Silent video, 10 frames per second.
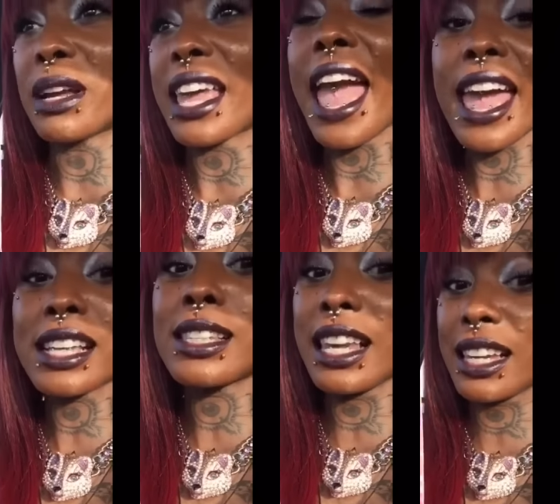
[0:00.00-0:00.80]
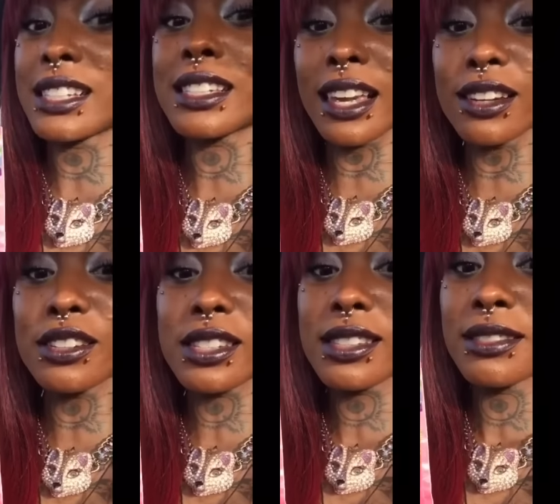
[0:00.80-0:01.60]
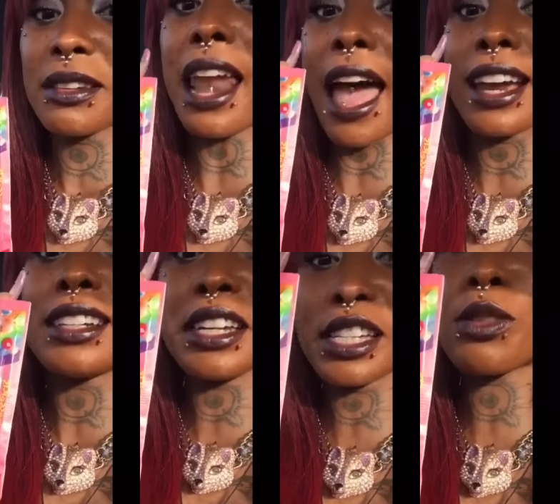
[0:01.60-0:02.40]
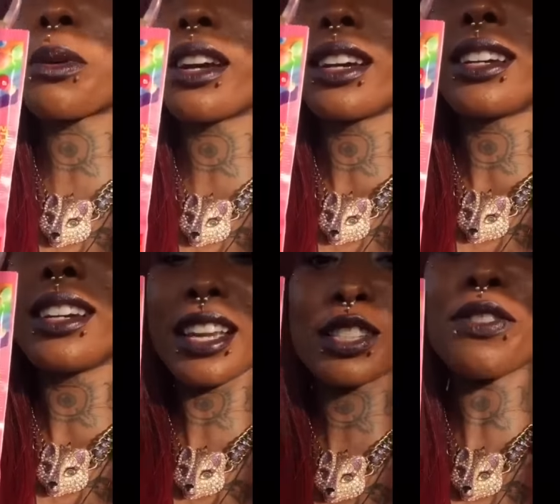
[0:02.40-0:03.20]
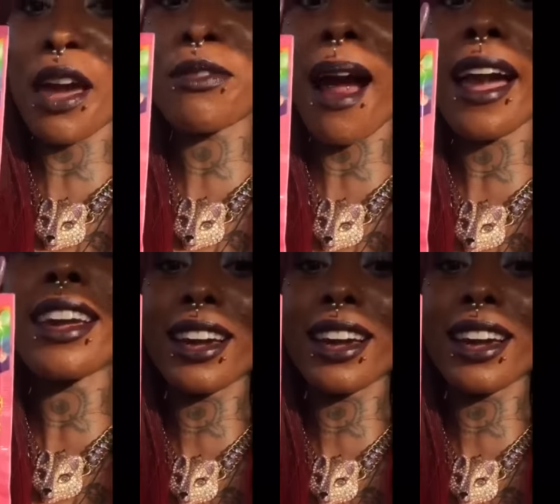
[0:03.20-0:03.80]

when your ass eating Skittles, like this one, this flavor right